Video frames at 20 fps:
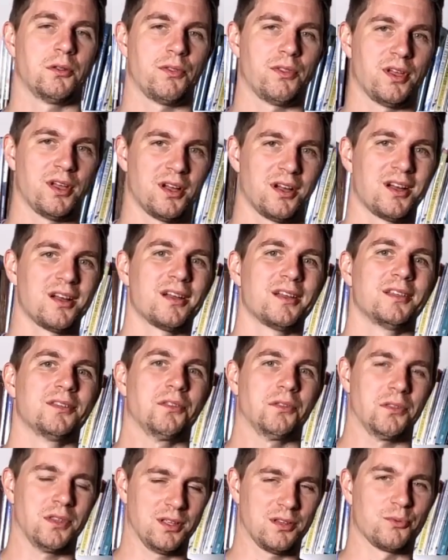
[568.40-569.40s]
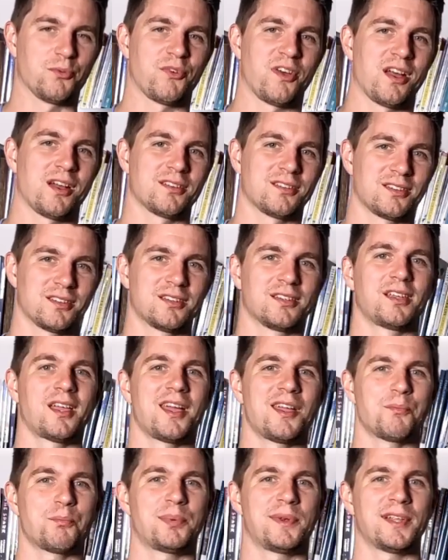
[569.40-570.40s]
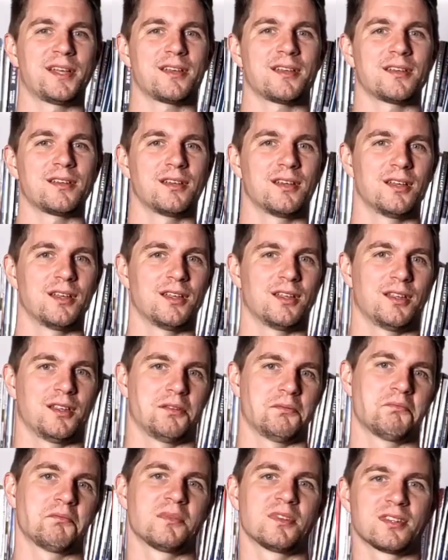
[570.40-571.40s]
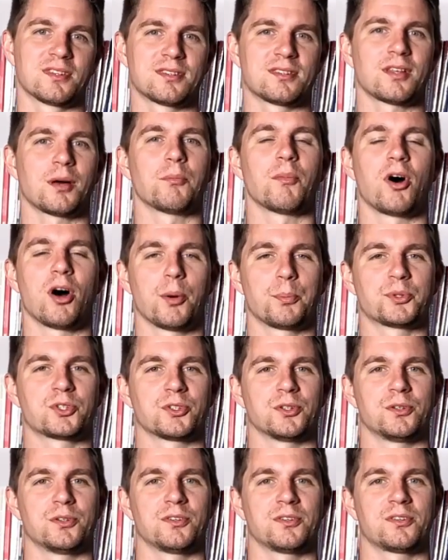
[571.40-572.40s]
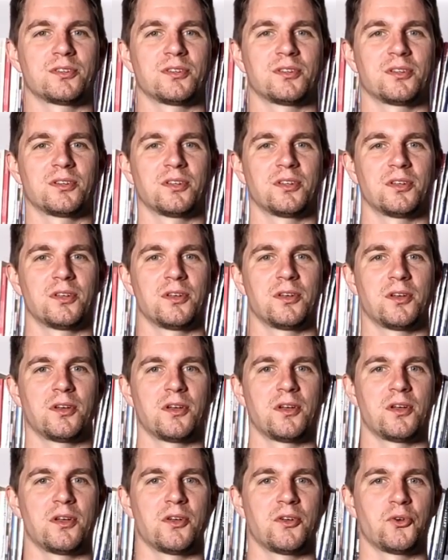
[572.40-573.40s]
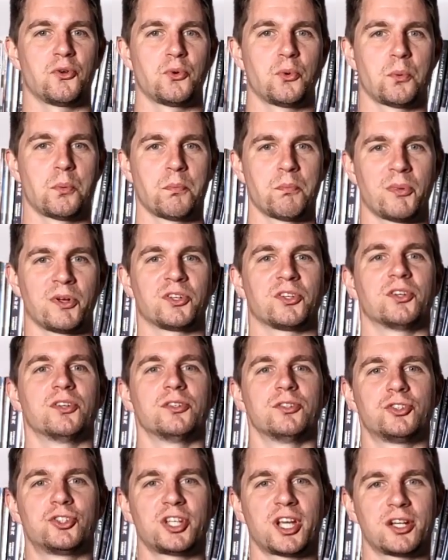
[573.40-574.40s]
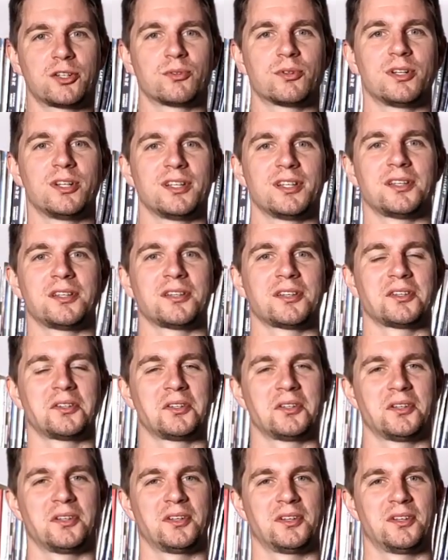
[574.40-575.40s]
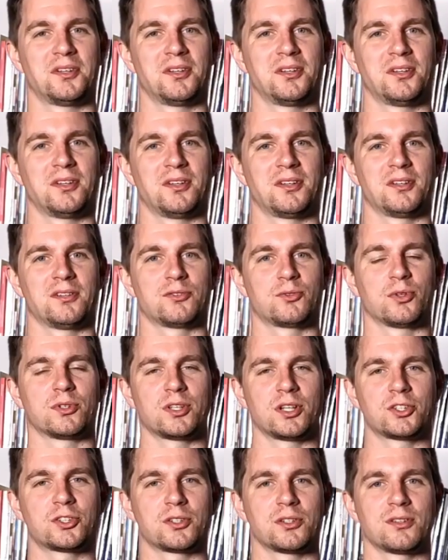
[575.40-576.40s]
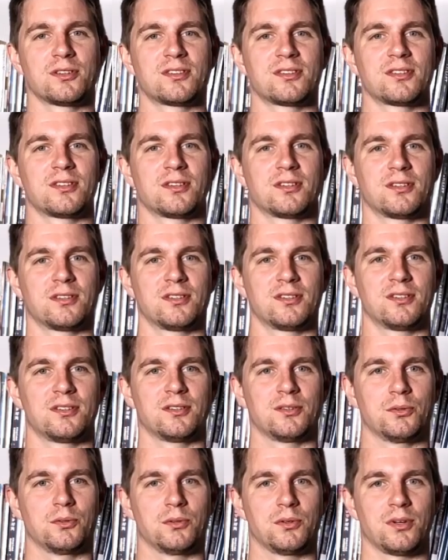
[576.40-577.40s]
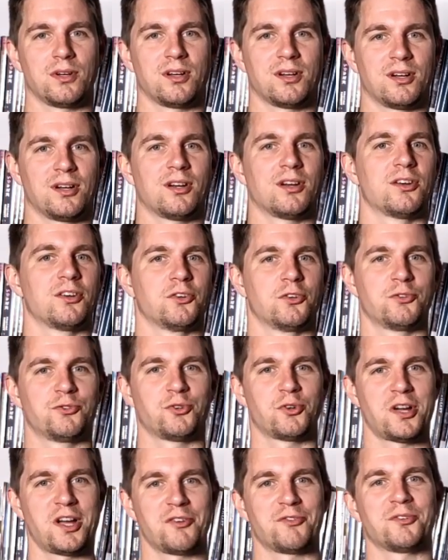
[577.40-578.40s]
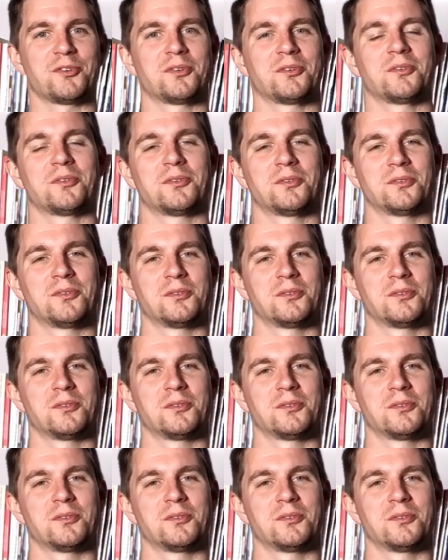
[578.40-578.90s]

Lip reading: There are in the advanced gameplay some options, but generally traditions are forever.